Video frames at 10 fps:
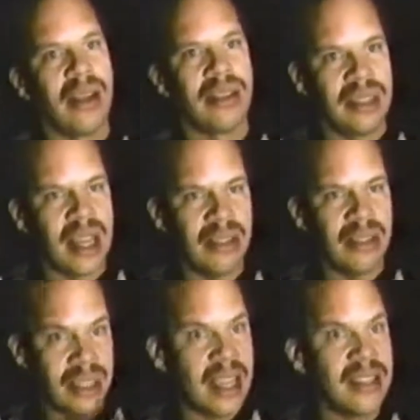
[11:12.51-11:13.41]
say, to
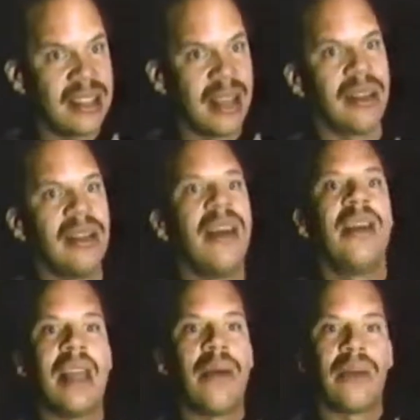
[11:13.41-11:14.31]
say something
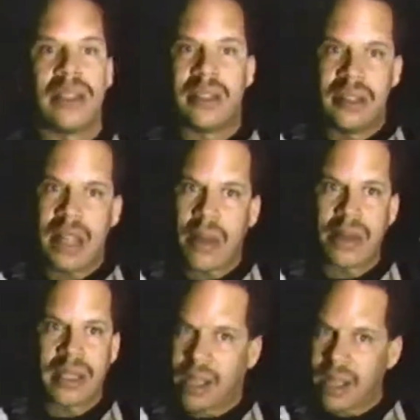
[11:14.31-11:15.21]
that would that would
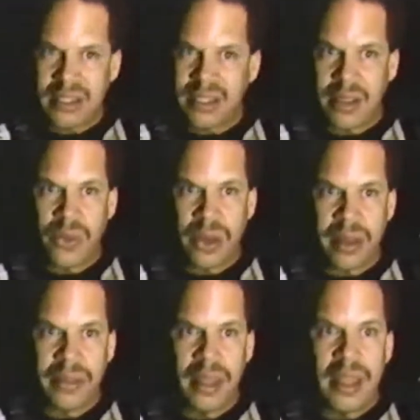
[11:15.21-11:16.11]
touch someone,
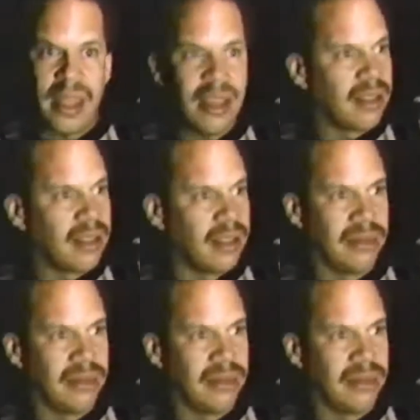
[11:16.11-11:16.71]
either